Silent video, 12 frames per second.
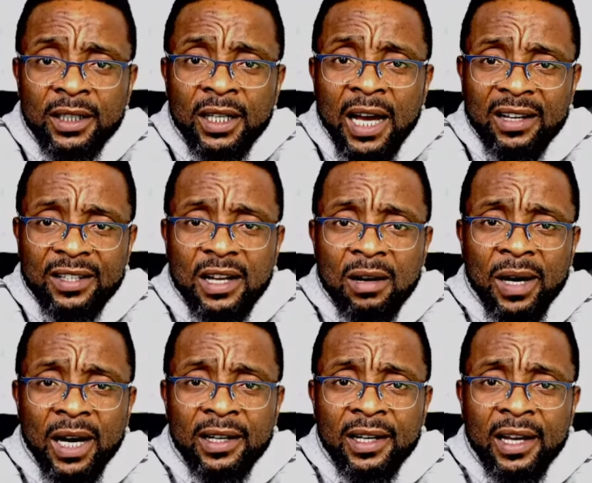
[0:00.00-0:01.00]
Asaba,
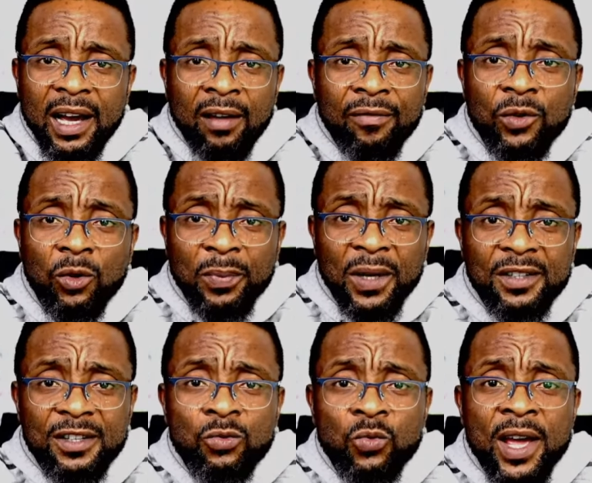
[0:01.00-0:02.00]
a few places
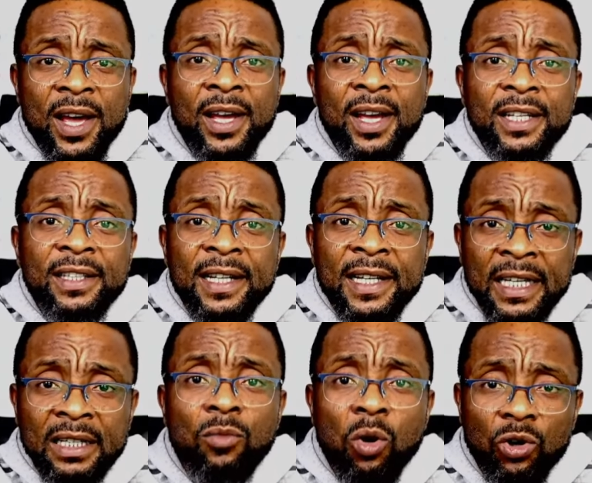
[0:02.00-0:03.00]
where the
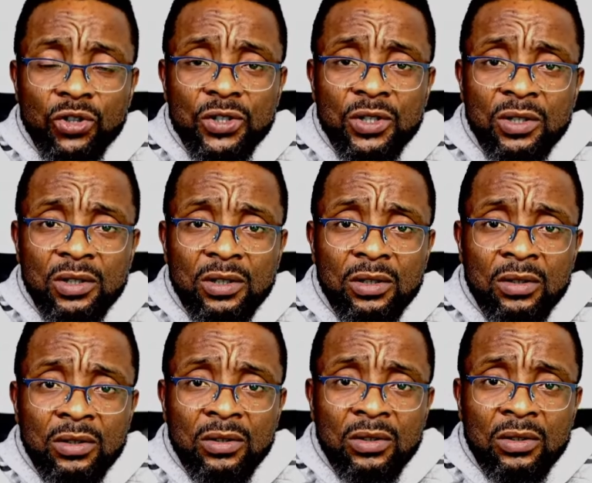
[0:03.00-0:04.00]
Igbos
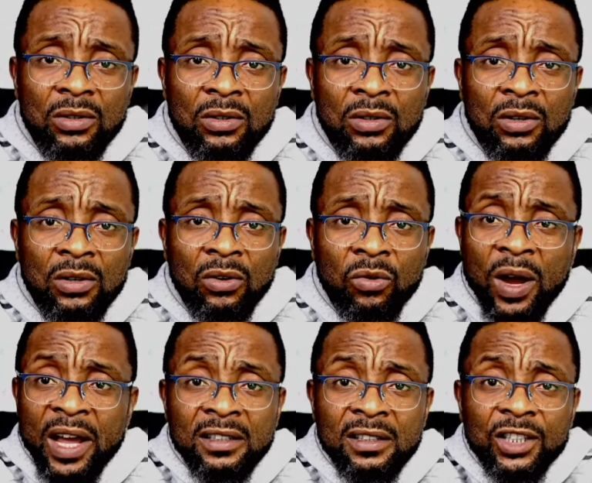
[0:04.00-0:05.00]
were
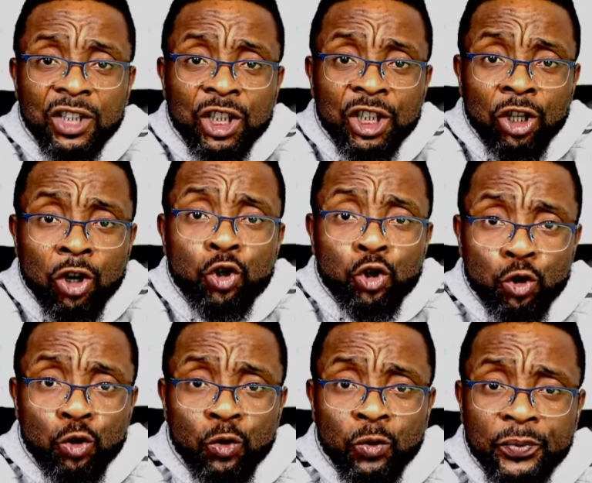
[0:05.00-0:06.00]
indigenous to,